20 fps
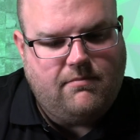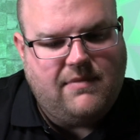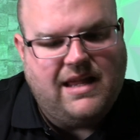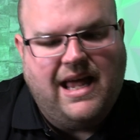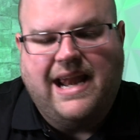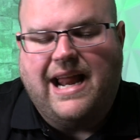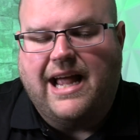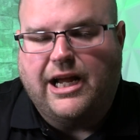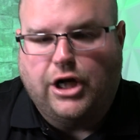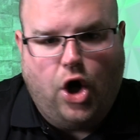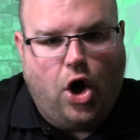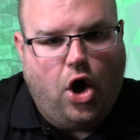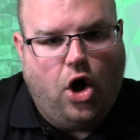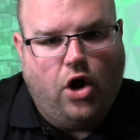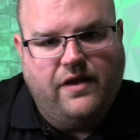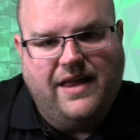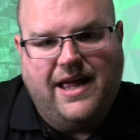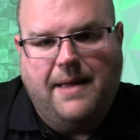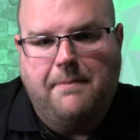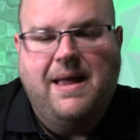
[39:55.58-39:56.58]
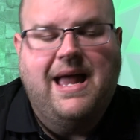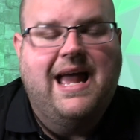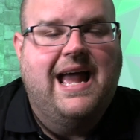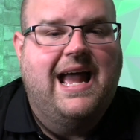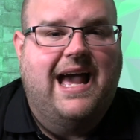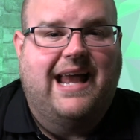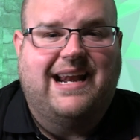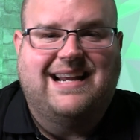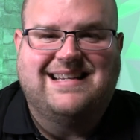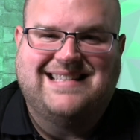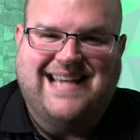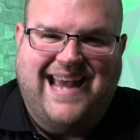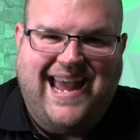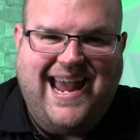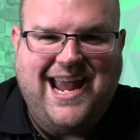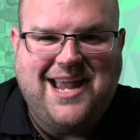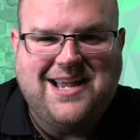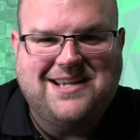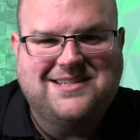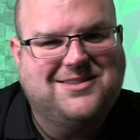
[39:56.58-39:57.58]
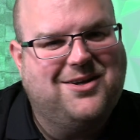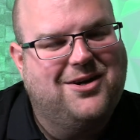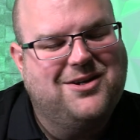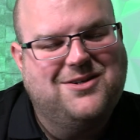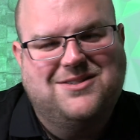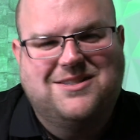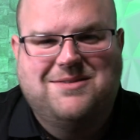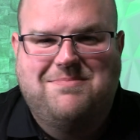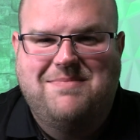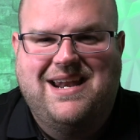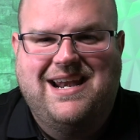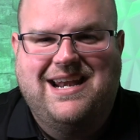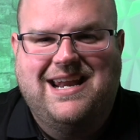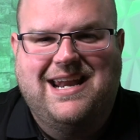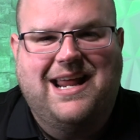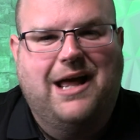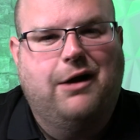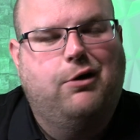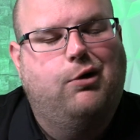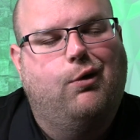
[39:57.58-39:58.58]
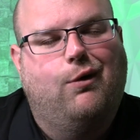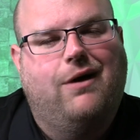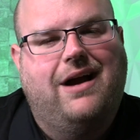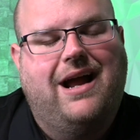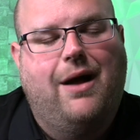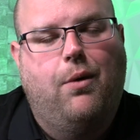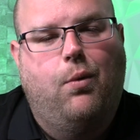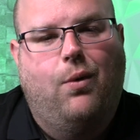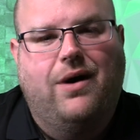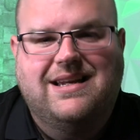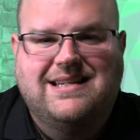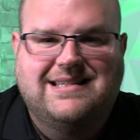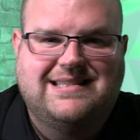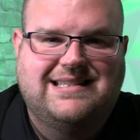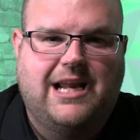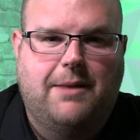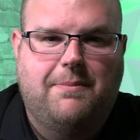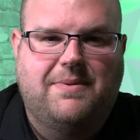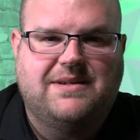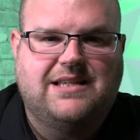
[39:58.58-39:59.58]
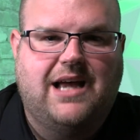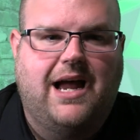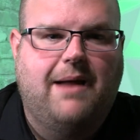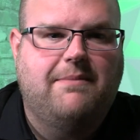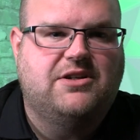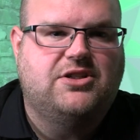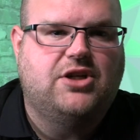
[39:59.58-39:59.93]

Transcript: and I call them and I say, hey, I saw you submitted an inquiry. I wanted to set up a time to